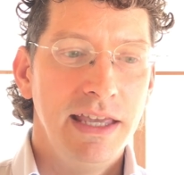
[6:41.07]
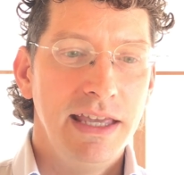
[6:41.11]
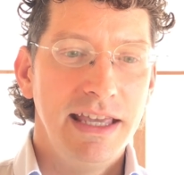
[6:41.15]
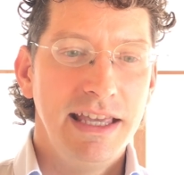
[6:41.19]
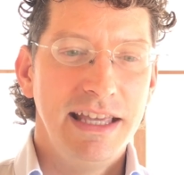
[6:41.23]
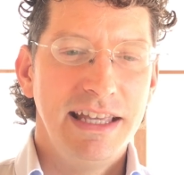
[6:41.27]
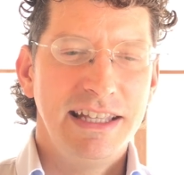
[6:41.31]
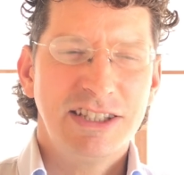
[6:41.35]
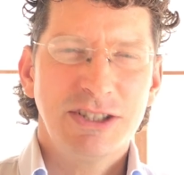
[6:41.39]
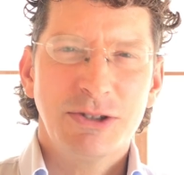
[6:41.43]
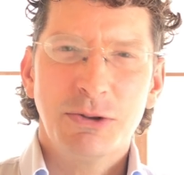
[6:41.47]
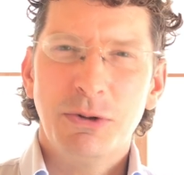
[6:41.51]

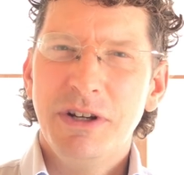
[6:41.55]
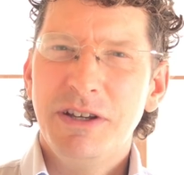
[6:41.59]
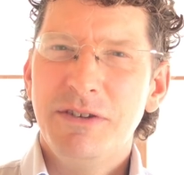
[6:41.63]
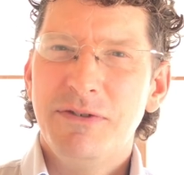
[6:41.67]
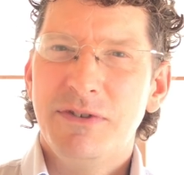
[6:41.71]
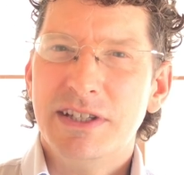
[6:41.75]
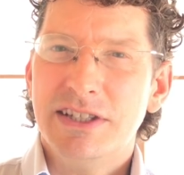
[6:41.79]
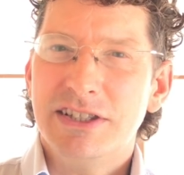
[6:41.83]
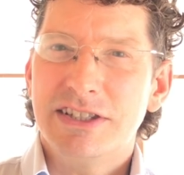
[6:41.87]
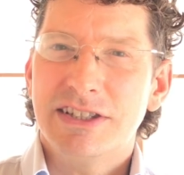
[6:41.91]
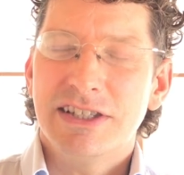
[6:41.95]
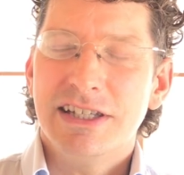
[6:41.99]
it's sort of,
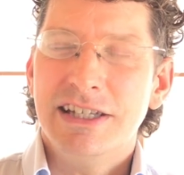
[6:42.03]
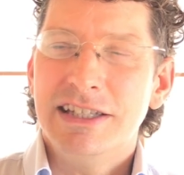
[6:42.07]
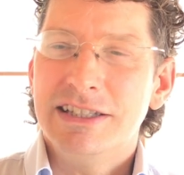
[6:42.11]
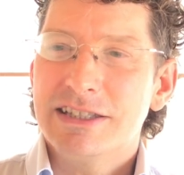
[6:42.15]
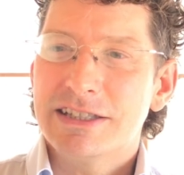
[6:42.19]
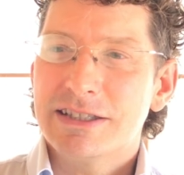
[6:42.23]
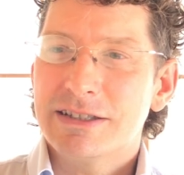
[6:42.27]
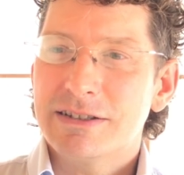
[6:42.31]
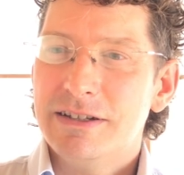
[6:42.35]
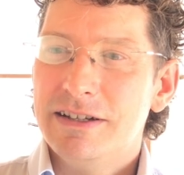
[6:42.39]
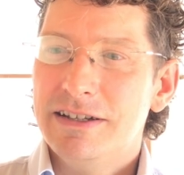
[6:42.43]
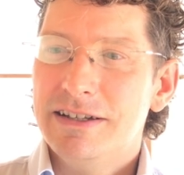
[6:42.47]
it's
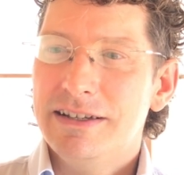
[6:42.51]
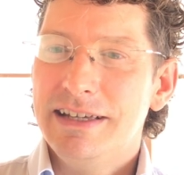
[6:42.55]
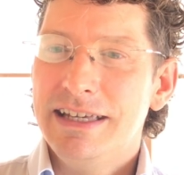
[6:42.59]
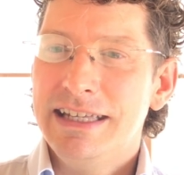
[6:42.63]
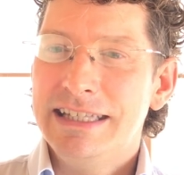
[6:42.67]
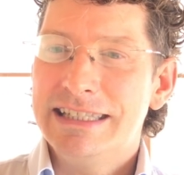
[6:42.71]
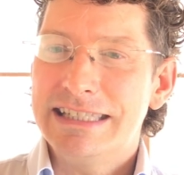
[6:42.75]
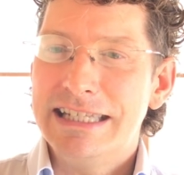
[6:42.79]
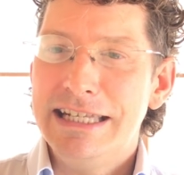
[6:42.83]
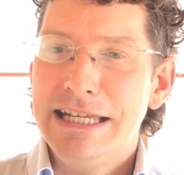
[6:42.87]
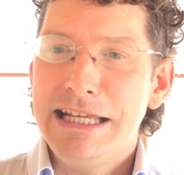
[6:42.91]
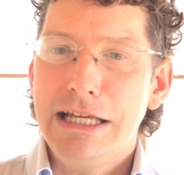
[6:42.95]
it's
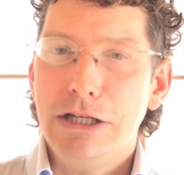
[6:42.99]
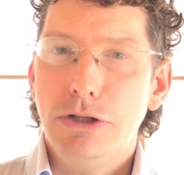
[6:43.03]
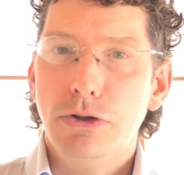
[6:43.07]
it's neat.